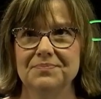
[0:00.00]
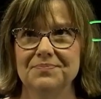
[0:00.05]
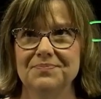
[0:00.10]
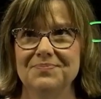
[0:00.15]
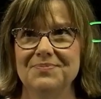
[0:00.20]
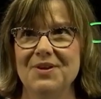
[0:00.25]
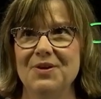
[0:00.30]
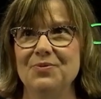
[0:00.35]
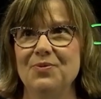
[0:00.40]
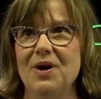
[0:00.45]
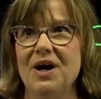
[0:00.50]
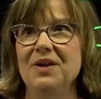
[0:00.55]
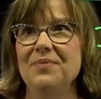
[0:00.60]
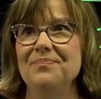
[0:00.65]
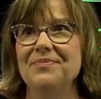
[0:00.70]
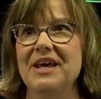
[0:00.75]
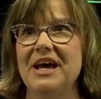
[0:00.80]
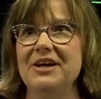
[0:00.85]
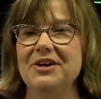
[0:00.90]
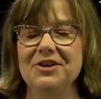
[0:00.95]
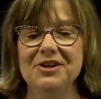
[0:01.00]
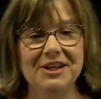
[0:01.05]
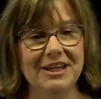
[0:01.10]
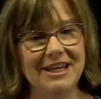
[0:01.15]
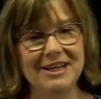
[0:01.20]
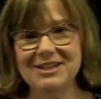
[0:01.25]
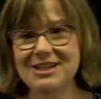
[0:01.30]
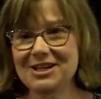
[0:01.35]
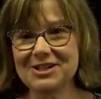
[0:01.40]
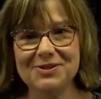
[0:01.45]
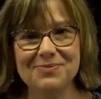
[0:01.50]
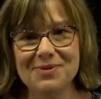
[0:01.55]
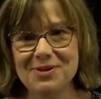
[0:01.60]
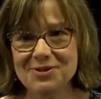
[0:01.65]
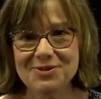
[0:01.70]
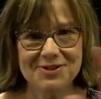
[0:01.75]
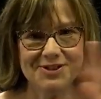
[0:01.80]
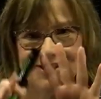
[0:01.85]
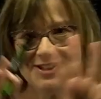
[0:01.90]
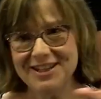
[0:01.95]
Well, I couldn't get
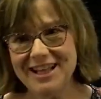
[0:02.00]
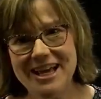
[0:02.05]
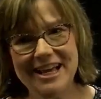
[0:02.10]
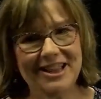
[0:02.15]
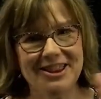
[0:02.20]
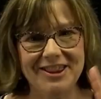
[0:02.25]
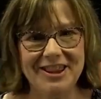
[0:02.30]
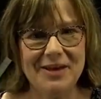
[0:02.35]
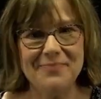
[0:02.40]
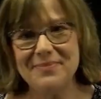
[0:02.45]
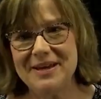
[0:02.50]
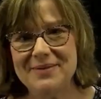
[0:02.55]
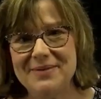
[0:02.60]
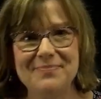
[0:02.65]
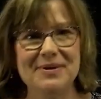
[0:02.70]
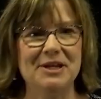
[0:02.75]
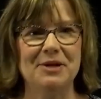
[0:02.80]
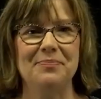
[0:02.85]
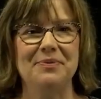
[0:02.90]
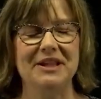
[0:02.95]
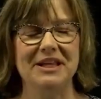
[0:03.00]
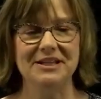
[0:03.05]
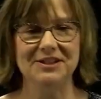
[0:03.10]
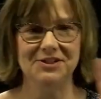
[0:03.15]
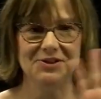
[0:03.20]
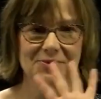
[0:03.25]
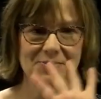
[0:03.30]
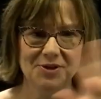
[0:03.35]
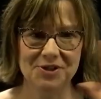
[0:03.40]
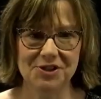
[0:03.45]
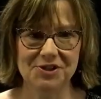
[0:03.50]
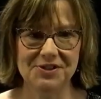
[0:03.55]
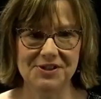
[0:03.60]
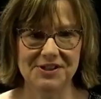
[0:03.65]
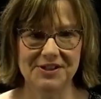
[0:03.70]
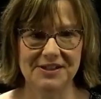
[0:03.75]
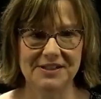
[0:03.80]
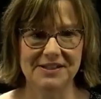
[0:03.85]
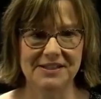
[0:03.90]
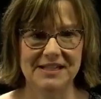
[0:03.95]
decimals to let me manipulate, so we're just
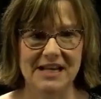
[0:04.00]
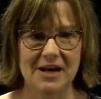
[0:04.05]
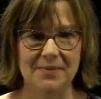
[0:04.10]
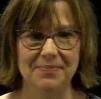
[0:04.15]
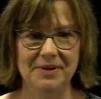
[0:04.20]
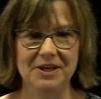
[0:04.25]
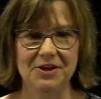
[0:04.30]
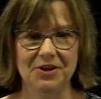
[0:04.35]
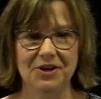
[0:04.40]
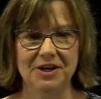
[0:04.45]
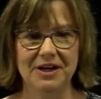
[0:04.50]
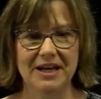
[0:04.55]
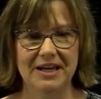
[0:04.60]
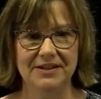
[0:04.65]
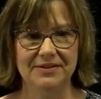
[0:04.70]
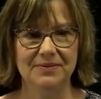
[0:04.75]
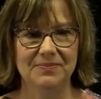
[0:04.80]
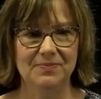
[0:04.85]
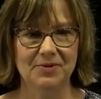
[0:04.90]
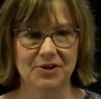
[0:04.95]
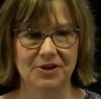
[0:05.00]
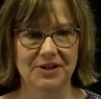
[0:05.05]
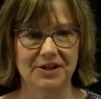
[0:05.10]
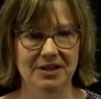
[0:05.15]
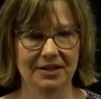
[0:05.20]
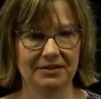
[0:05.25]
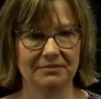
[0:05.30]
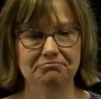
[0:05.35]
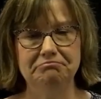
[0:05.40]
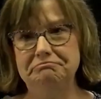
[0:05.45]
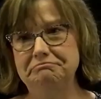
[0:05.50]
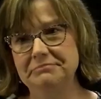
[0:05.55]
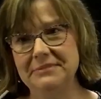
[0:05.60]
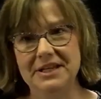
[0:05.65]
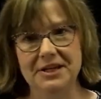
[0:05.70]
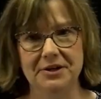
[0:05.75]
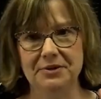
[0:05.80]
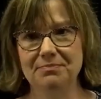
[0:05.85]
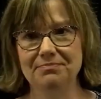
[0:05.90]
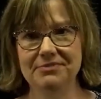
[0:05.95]
going to stop here and we're going to,
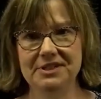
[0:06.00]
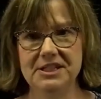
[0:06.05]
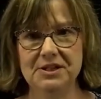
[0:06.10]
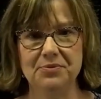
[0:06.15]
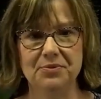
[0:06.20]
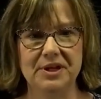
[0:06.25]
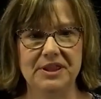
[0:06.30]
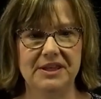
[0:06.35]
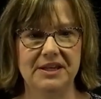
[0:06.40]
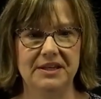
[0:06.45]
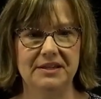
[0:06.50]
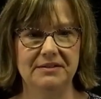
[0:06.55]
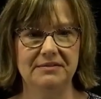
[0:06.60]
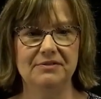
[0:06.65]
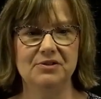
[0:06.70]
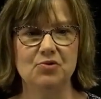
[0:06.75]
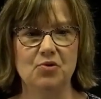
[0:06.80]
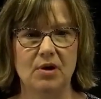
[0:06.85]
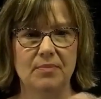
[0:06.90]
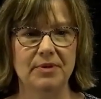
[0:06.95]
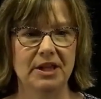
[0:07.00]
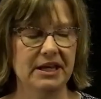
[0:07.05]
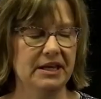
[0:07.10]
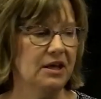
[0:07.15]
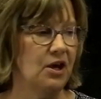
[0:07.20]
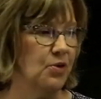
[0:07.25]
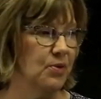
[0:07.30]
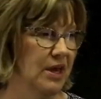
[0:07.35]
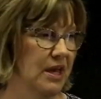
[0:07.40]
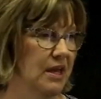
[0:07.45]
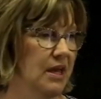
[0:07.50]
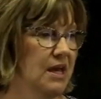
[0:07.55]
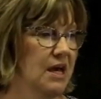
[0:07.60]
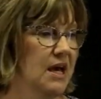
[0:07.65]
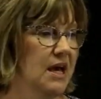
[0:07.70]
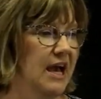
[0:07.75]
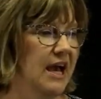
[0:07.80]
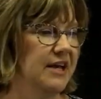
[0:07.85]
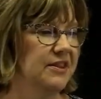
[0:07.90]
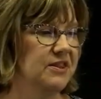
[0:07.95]
deal with it normally. Okay,
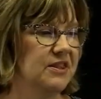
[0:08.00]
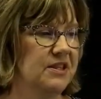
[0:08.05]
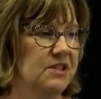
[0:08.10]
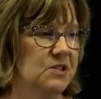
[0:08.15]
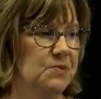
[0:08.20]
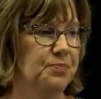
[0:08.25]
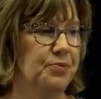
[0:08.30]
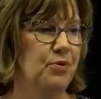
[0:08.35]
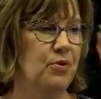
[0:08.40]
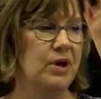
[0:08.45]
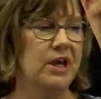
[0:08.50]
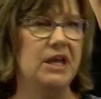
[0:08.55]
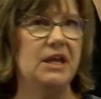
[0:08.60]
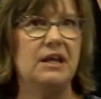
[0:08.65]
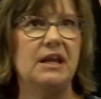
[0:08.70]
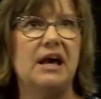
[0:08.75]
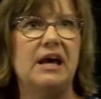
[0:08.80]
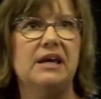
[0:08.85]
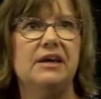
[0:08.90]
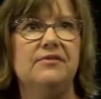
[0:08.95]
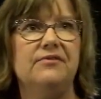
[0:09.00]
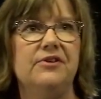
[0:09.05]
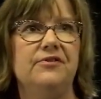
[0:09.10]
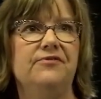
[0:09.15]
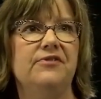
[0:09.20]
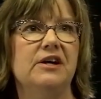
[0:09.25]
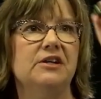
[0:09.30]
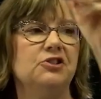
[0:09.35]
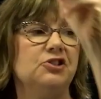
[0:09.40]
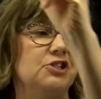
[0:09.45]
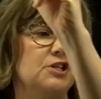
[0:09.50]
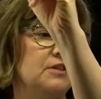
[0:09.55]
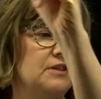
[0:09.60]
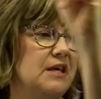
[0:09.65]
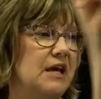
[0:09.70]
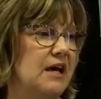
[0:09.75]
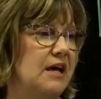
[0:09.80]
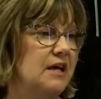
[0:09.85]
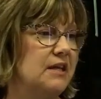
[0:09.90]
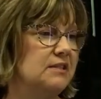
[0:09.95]
at this point, I have a function
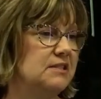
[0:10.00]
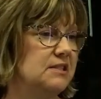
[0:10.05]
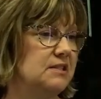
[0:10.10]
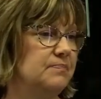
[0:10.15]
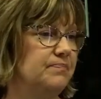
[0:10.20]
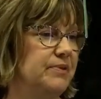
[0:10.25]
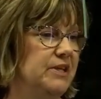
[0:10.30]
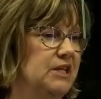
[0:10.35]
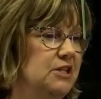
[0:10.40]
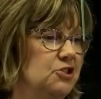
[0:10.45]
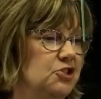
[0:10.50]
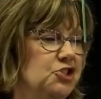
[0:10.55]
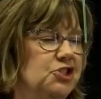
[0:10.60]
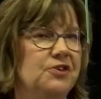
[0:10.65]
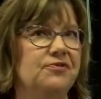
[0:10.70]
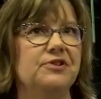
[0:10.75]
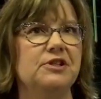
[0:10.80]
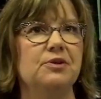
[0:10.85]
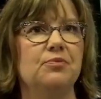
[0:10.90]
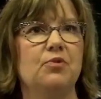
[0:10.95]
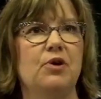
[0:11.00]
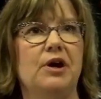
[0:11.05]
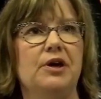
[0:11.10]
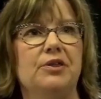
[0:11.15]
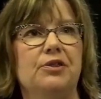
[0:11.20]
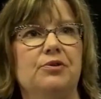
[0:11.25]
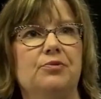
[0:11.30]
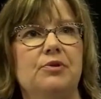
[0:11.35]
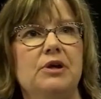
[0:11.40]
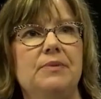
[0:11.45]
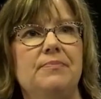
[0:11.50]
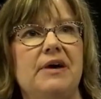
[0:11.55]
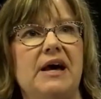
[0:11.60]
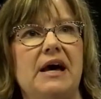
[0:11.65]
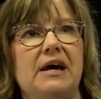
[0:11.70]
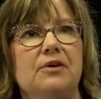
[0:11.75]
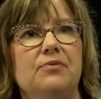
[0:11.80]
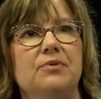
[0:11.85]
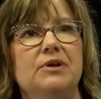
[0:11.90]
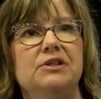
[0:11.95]
that's been shifted, 3
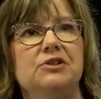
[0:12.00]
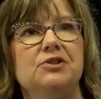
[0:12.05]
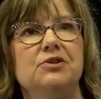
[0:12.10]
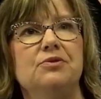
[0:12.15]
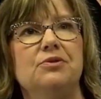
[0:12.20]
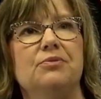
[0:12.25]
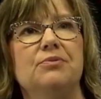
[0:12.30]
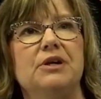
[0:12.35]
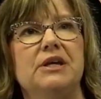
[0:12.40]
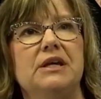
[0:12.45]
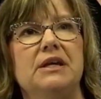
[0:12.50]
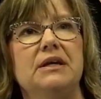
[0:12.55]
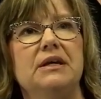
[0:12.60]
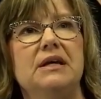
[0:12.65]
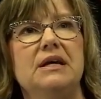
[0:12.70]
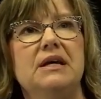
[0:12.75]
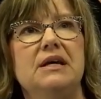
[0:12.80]
back, 1, 2, 3.